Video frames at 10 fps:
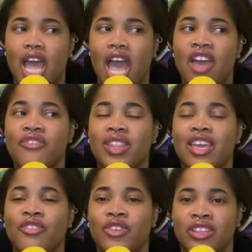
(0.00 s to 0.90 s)
I feel like
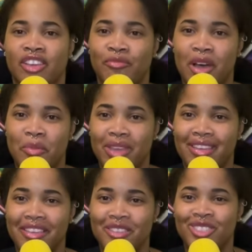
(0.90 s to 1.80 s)
if you're love
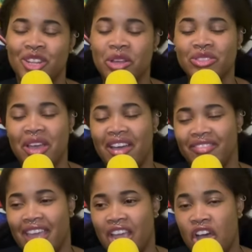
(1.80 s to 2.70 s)
bombing, you should also have
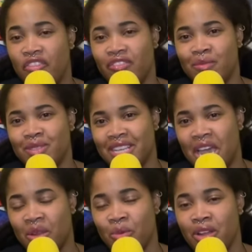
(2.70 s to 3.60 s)
like a flip
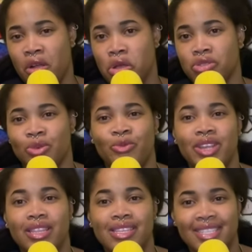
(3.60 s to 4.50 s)
side where you're also
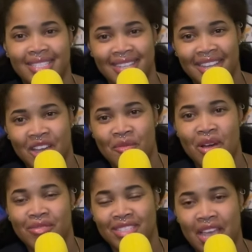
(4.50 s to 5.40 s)
realistic about
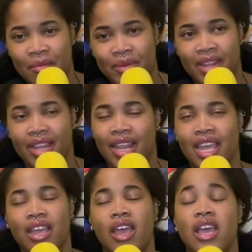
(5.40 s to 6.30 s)
what's happening. Like,
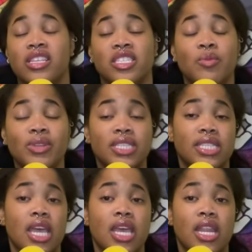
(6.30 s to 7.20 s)
Someone
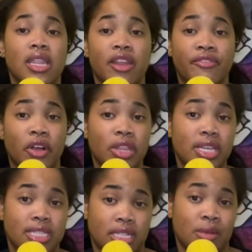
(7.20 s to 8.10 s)
said that falling
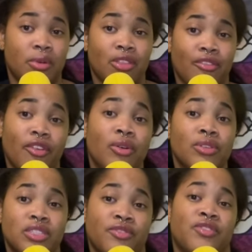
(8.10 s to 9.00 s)
asleep on the phone
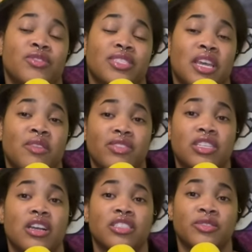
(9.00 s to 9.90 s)
is the first sign of a
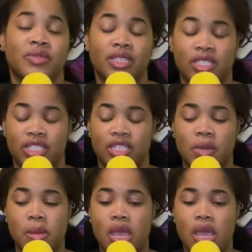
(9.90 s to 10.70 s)
toxic relationship.